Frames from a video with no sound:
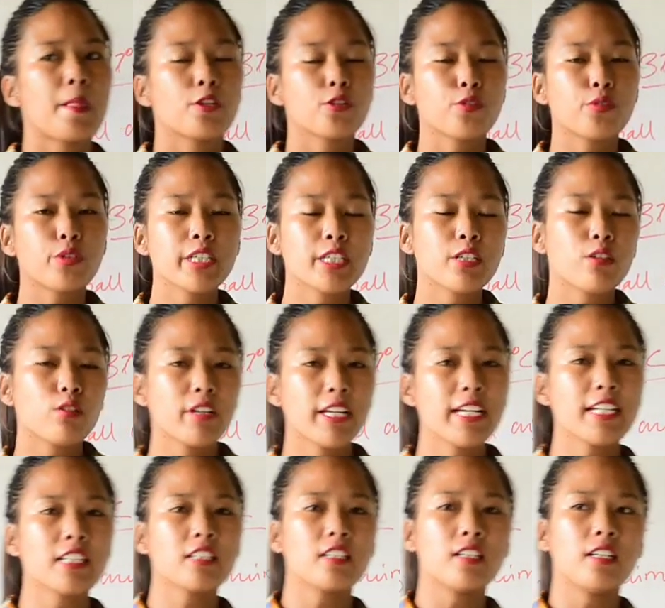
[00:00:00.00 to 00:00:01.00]
to
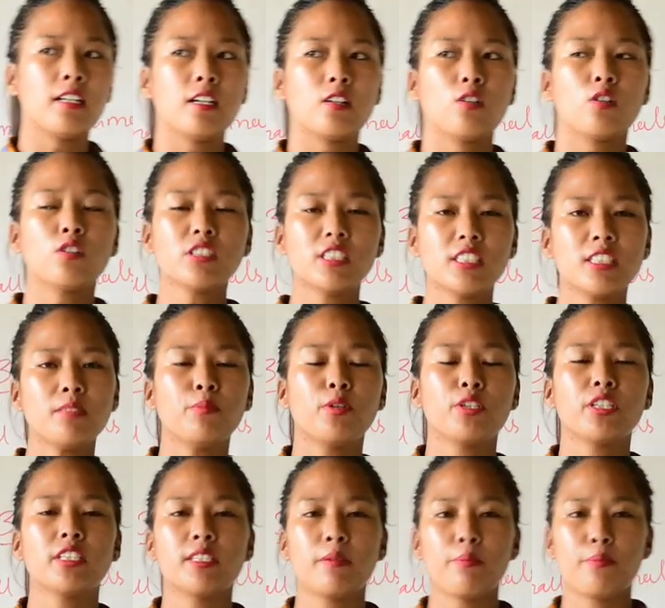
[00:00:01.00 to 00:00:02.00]
regulate constant
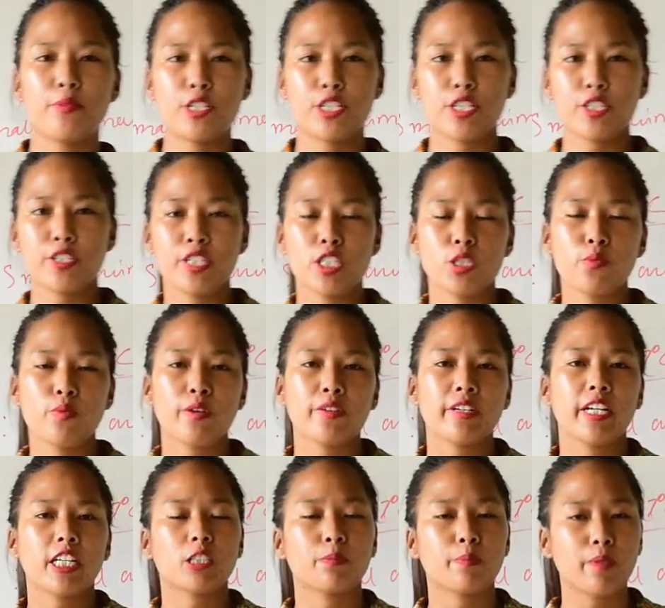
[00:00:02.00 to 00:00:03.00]
body temperature is very
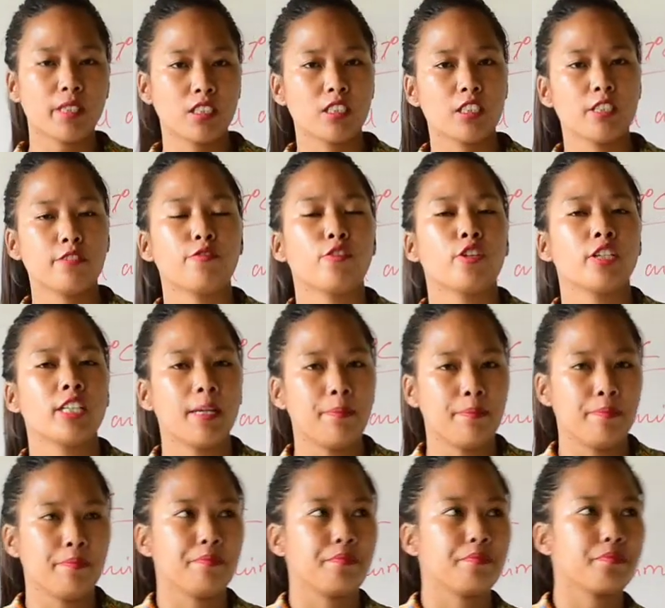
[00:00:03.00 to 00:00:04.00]
expensive for them.
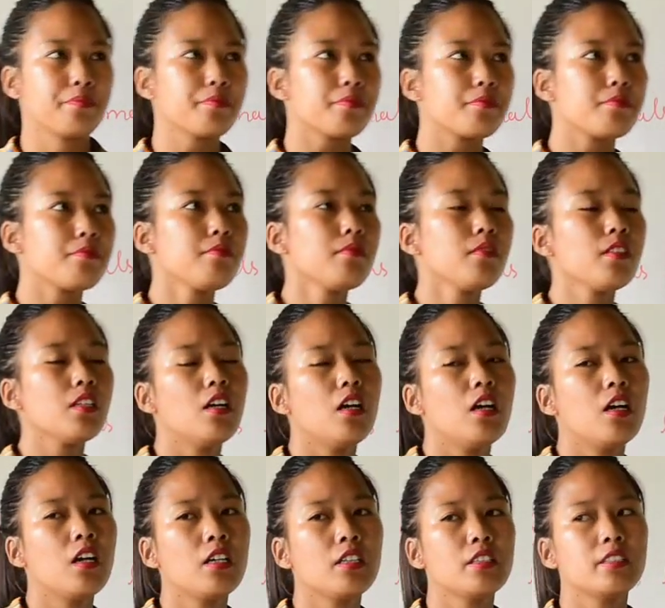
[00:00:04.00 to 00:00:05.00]

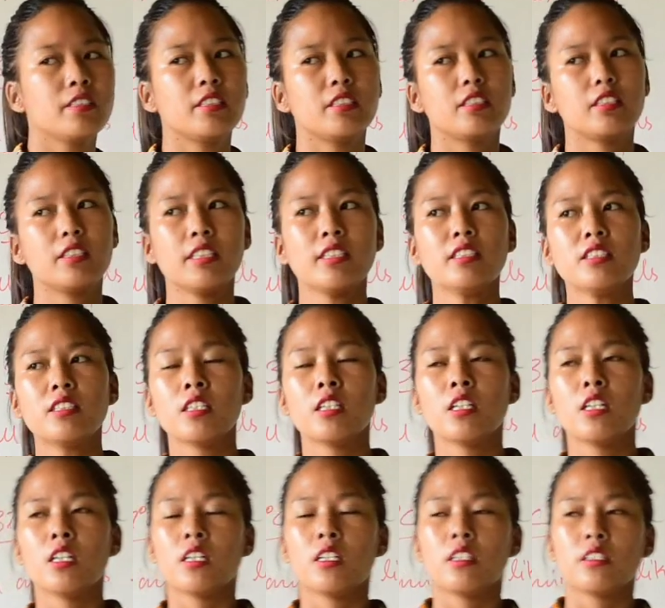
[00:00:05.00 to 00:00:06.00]
Since
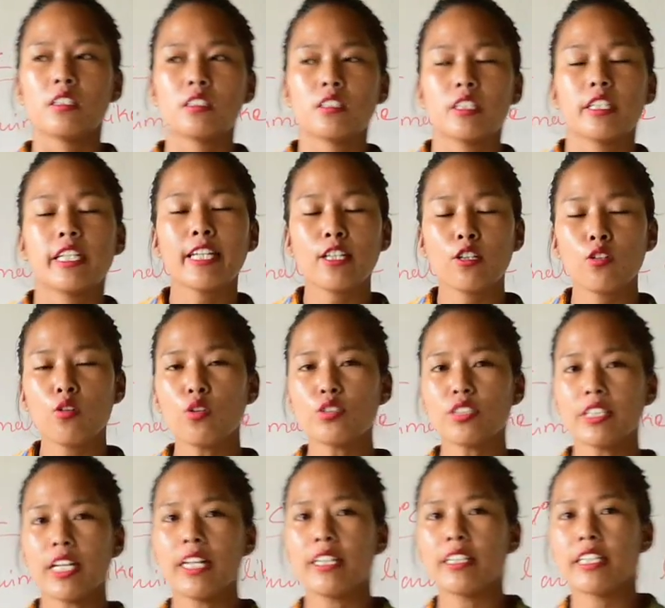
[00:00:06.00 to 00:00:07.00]
this heat loss
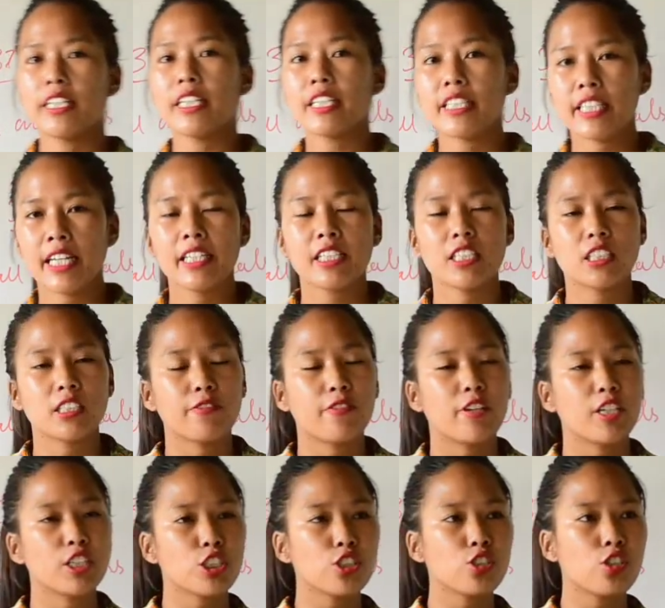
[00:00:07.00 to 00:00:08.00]
and heat gain is a
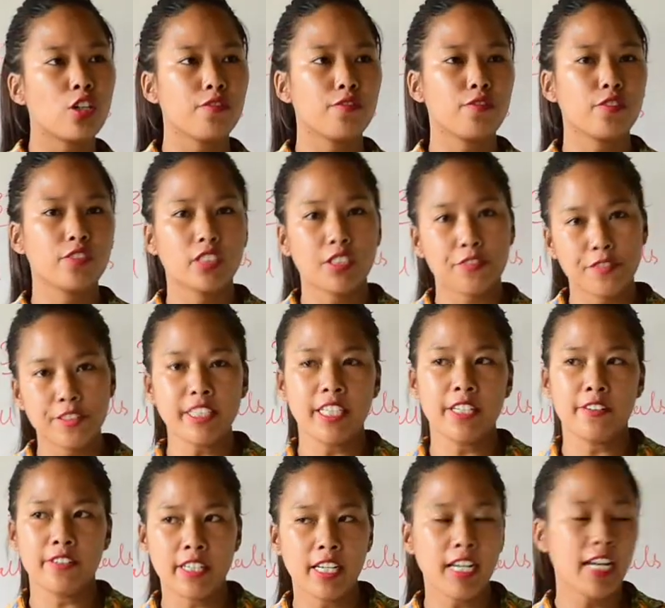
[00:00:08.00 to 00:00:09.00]
function of surface
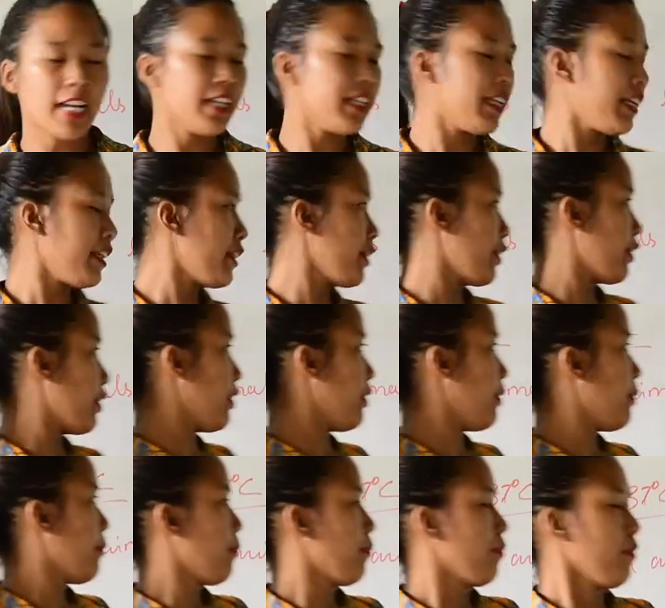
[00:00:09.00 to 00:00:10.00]
area, and then
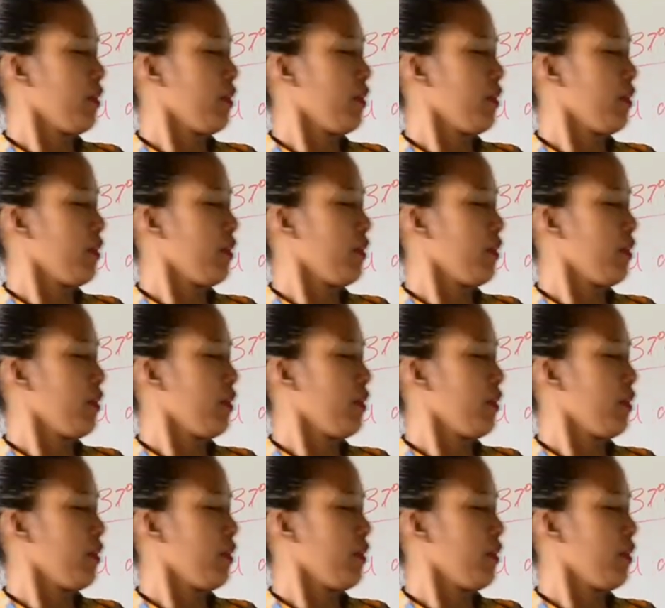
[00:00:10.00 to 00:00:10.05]
their